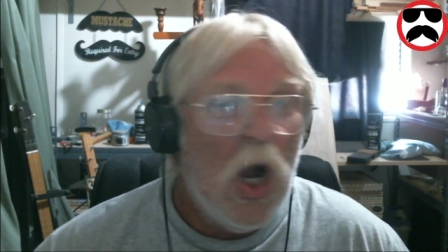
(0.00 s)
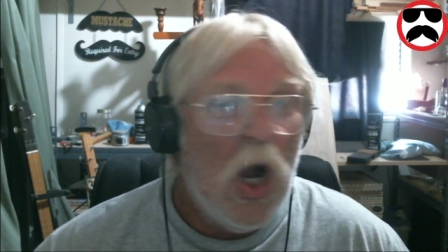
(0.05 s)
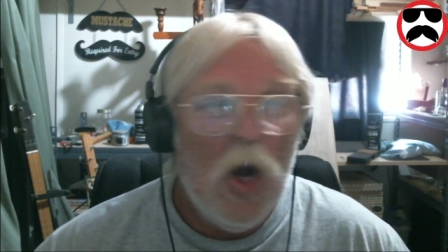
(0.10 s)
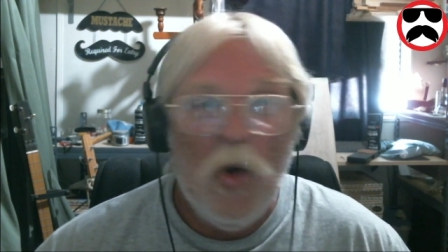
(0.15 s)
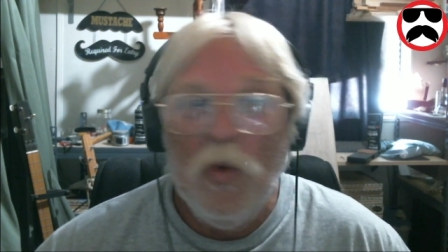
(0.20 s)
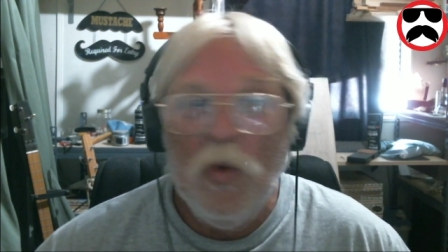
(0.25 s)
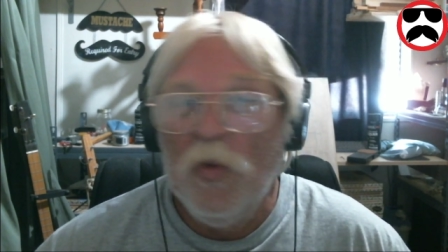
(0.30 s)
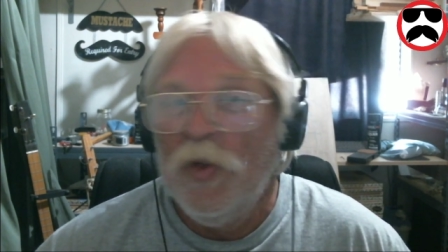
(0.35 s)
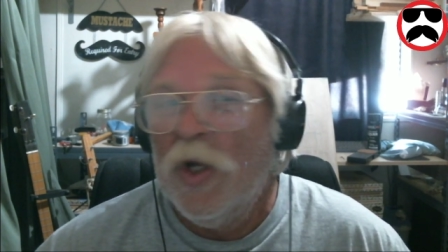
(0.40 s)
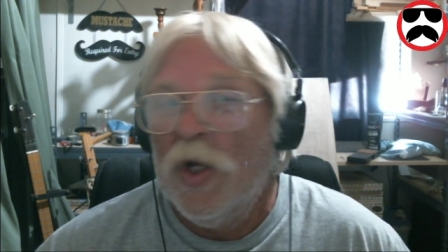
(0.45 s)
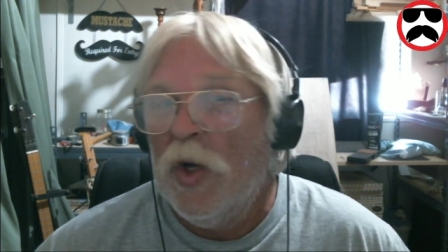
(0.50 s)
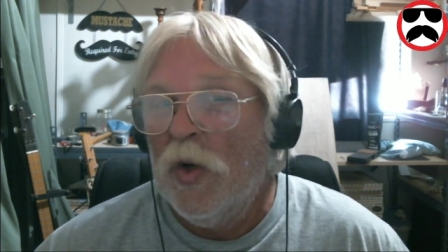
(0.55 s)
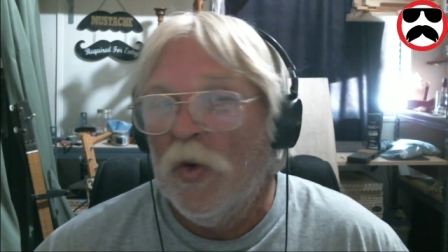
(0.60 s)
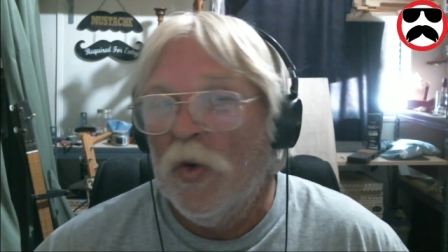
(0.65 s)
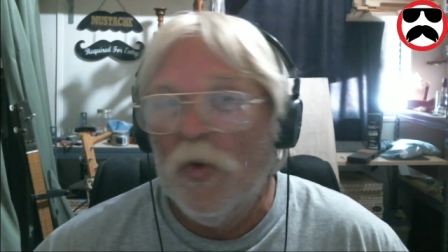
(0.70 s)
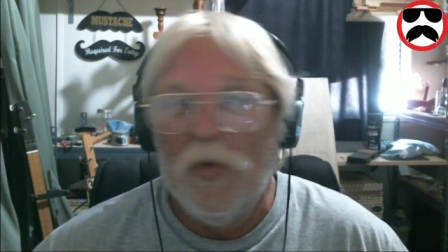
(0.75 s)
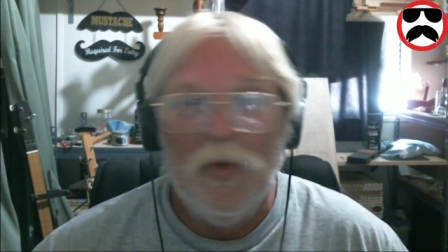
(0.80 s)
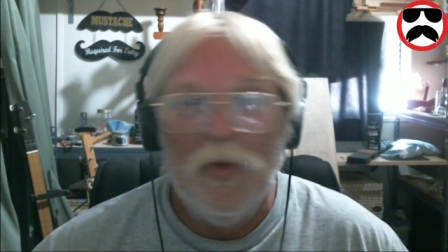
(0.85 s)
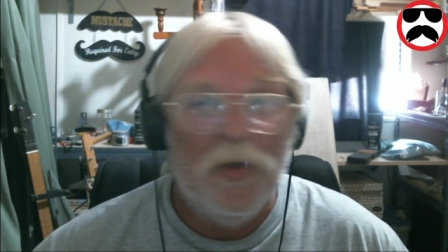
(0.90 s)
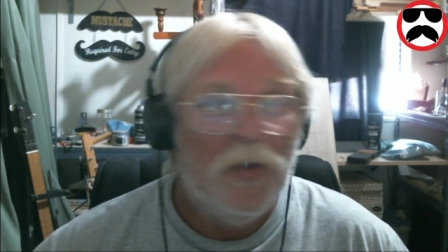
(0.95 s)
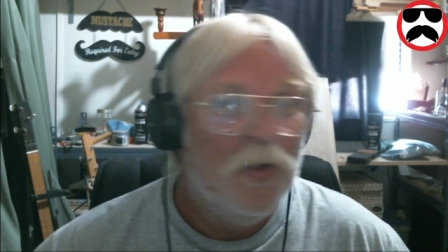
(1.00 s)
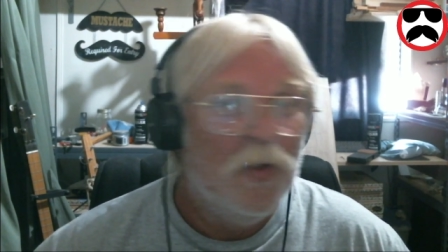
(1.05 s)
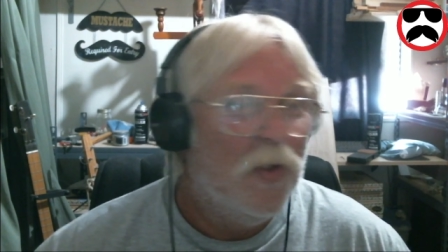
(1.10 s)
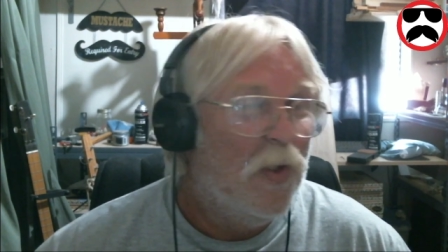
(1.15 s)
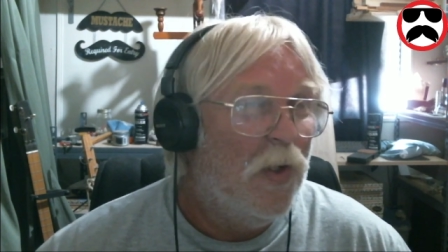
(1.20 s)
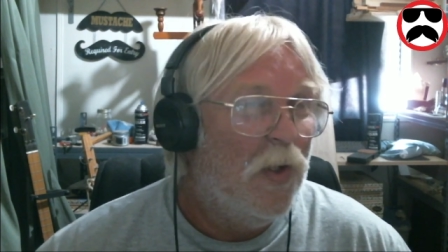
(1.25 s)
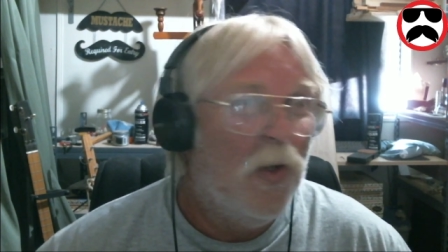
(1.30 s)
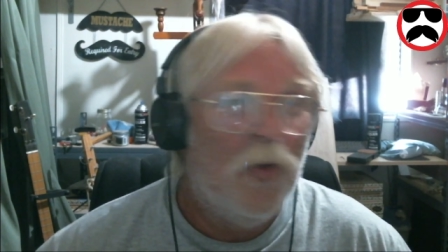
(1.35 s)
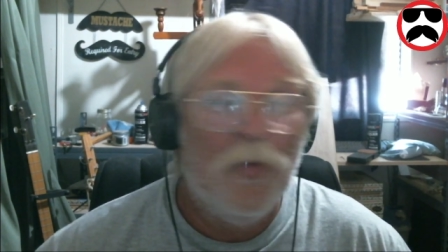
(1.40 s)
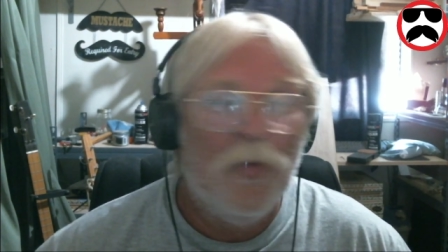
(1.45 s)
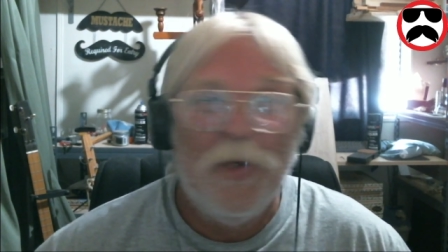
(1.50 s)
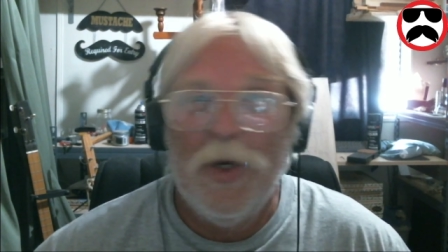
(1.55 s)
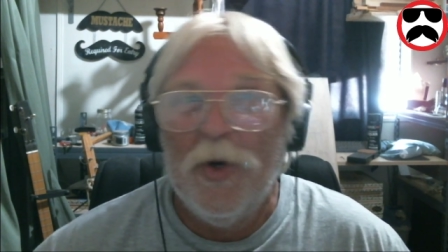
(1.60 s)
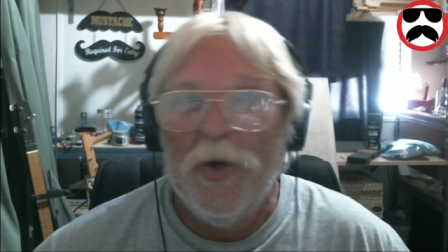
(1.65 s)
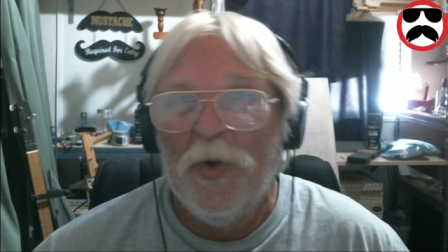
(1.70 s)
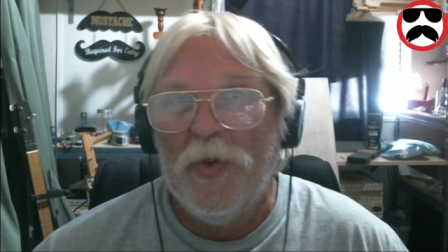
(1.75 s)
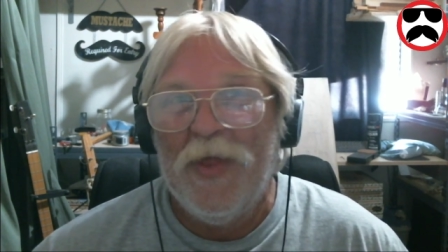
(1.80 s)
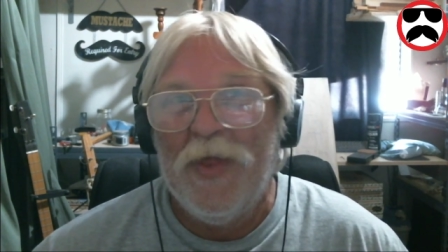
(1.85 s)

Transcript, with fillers: Oh, no. Oh no,